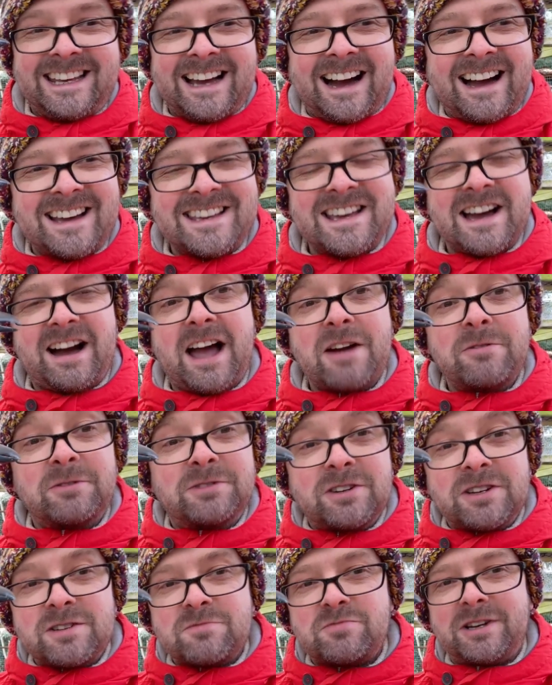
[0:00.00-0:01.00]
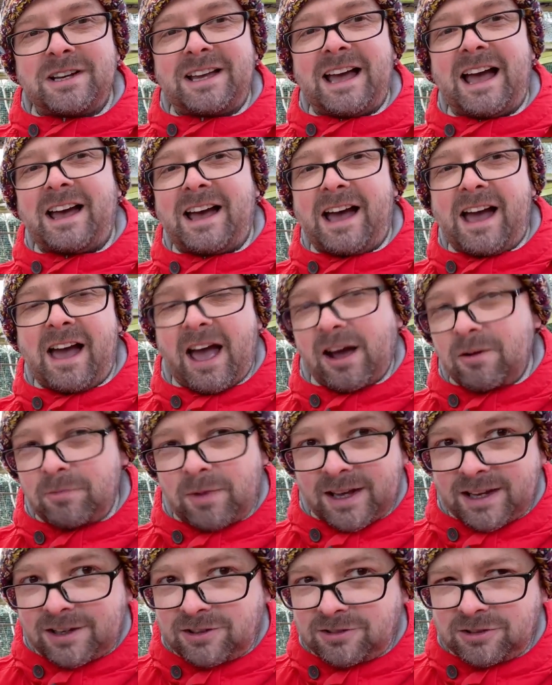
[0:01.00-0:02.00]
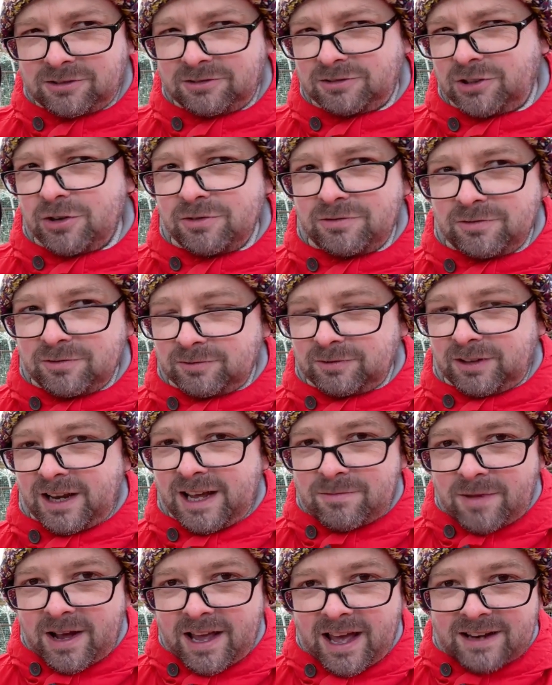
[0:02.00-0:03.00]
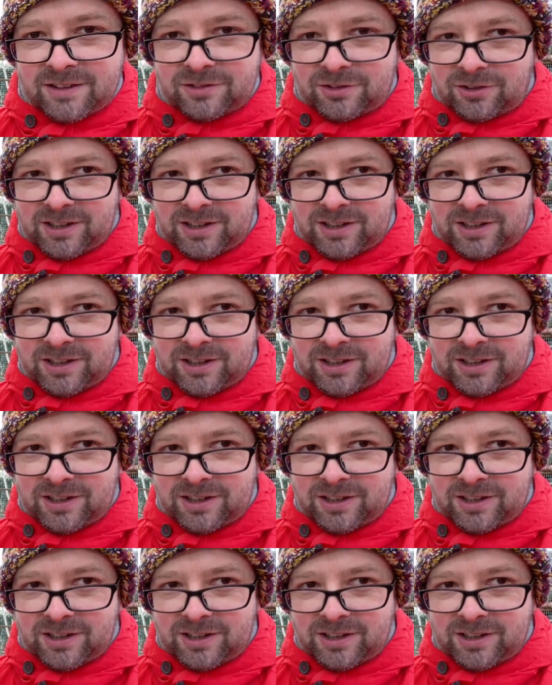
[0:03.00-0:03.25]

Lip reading: Hi, I was going to bring cat hat out, but I couldn't lay my hands